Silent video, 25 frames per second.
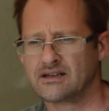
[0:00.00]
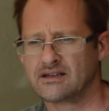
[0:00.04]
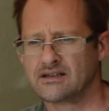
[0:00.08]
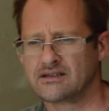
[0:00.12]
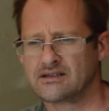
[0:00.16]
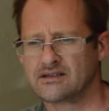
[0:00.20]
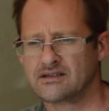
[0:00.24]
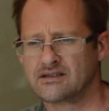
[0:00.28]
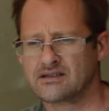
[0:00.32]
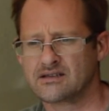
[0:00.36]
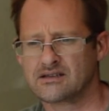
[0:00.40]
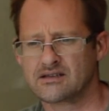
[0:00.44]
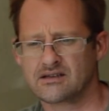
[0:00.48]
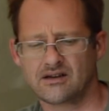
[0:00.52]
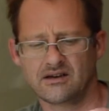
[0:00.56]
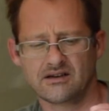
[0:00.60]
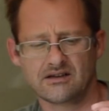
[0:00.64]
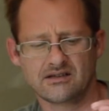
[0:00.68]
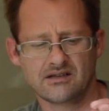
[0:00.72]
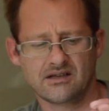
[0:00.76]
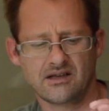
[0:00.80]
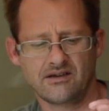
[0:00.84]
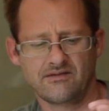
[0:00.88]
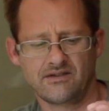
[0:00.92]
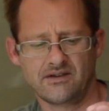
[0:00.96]
just
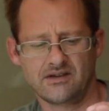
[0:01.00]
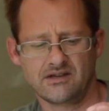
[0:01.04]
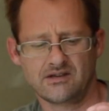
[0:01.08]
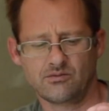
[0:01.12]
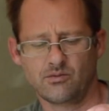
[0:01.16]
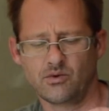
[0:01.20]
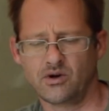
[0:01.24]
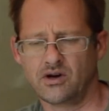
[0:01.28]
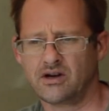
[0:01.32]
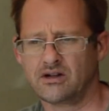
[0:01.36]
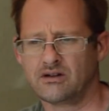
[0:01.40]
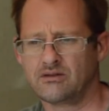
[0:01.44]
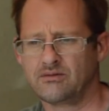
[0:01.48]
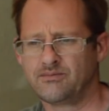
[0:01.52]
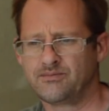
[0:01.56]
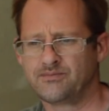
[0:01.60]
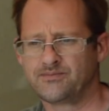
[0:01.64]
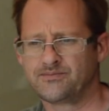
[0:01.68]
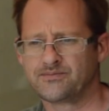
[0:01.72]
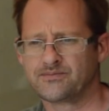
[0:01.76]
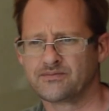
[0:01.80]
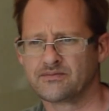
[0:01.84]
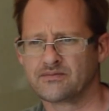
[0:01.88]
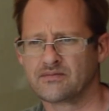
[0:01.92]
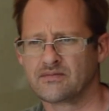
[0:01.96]
decided to give these a whirl.
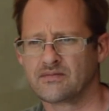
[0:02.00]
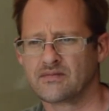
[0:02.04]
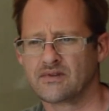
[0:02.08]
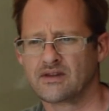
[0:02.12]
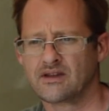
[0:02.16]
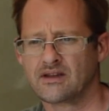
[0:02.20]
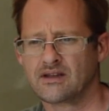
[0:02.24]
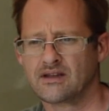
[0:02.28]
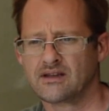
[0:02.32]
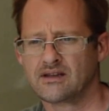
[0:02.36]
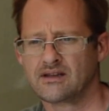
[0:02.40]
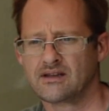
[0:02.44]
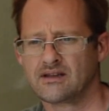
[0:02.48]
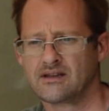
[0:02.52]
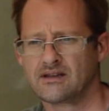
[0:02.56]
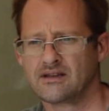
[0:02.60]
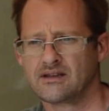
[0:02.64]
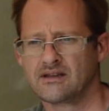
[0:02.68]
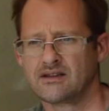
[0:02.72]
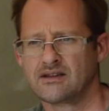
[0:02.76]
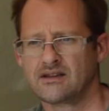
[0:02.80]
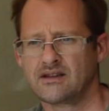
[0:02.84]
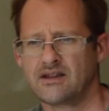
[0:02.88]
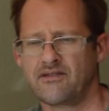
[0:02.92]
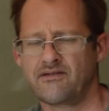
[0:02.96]

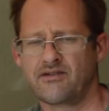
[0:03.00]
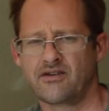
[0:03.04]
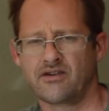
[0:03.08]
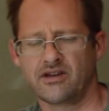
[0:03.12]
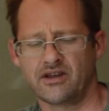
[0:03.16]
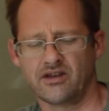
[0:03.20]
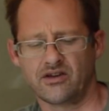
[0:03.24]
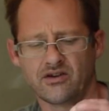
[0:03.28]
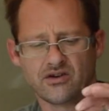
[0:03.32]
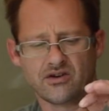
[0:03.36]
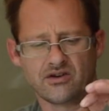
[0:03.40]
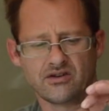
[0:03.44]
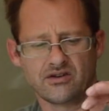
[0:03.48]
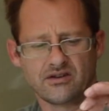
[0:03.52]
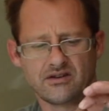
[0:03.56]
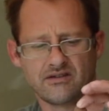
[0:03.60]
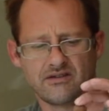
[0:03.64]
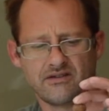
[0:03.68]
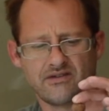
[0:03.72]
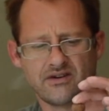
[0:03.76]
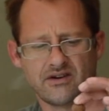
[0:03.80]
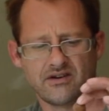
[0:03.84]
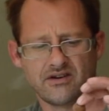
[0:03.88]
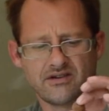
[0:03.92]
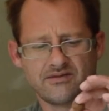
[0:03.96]
They're very good.
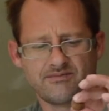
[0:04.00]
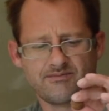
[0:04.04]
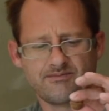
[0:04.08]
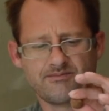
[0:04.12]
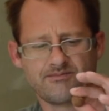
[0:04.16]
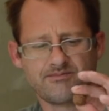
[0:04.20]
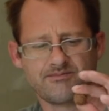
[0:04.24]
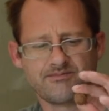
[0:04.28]
They're very,